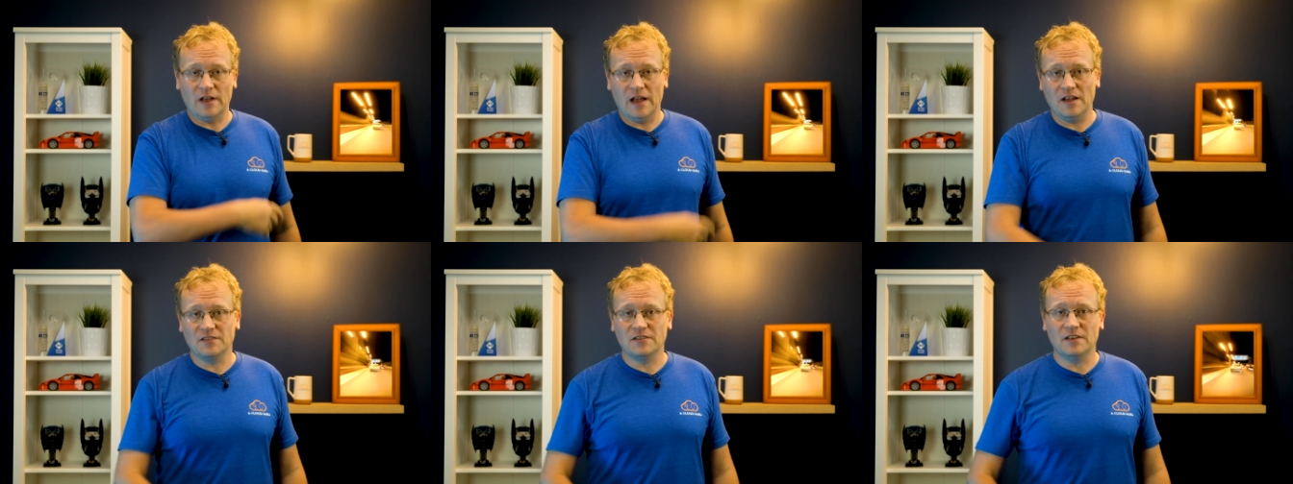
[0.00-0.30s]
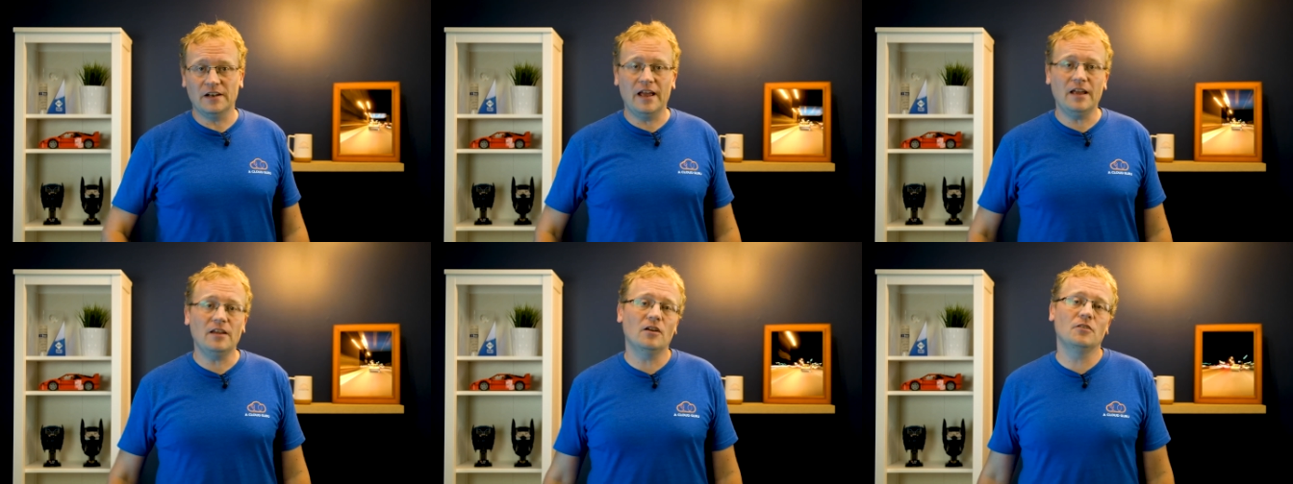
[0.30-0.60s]

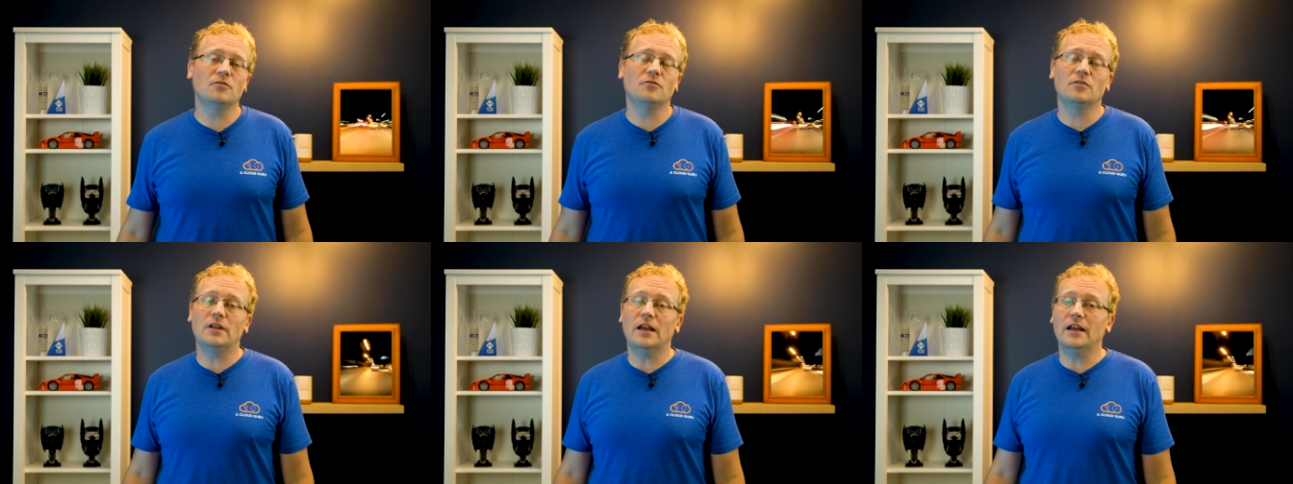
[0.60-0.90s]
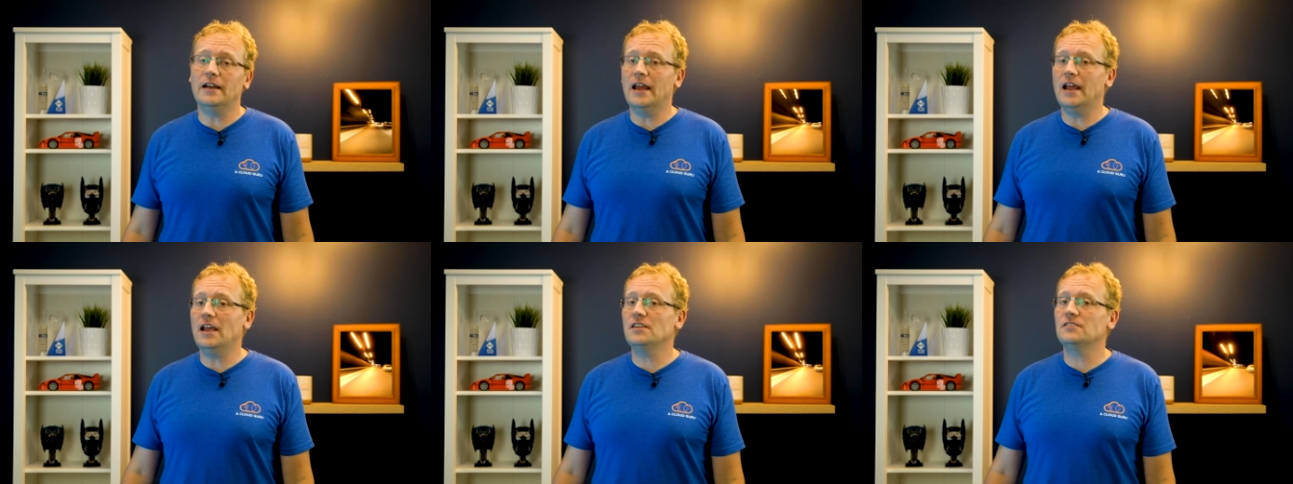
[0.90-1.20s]
AZ-800
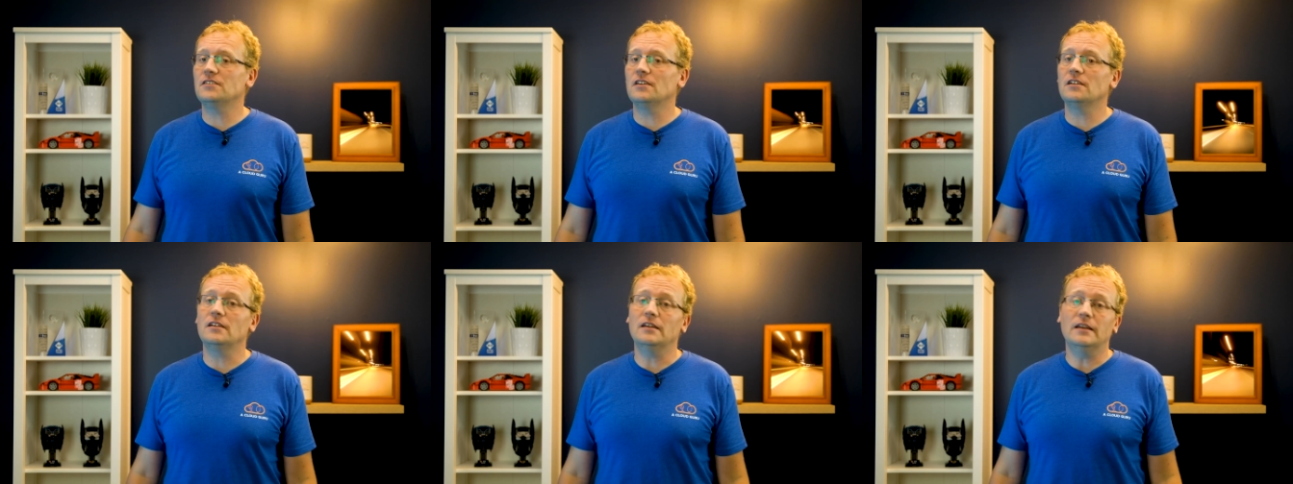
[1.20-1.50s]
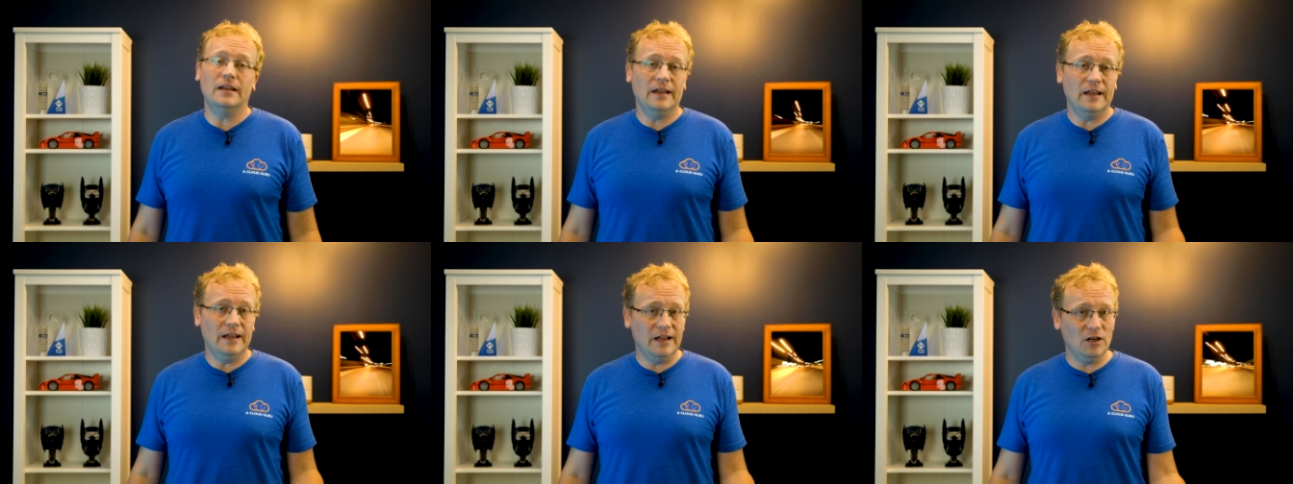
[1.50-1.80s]
and
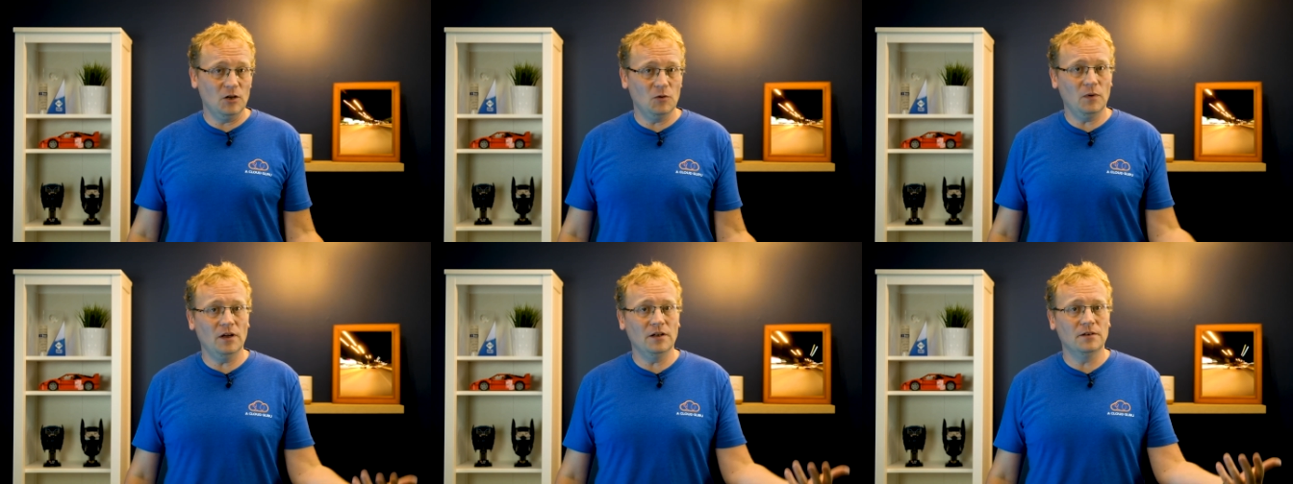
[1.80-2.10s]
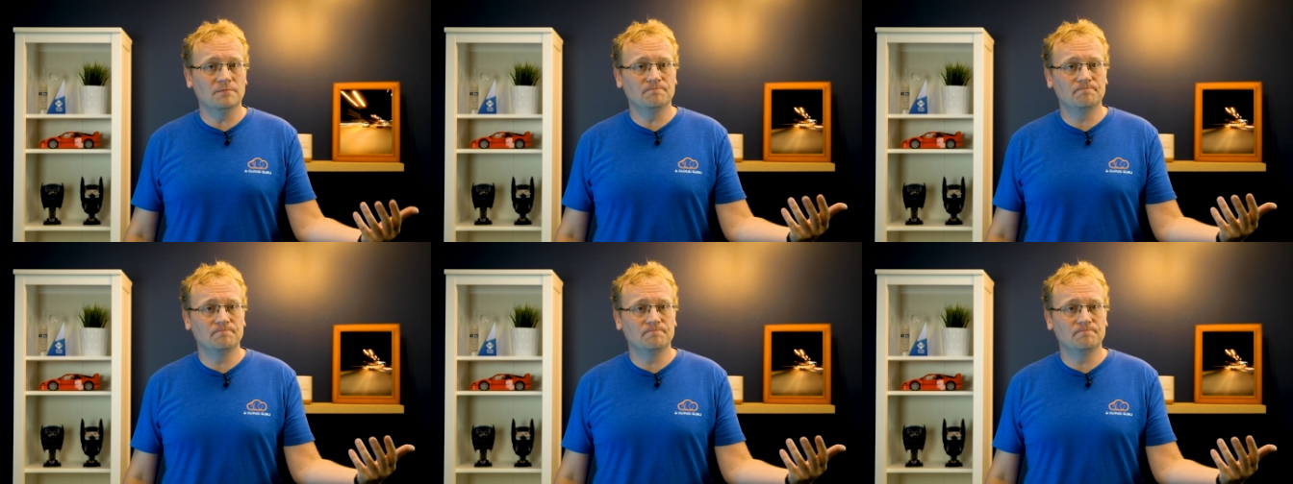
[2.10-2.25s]
AZ-801.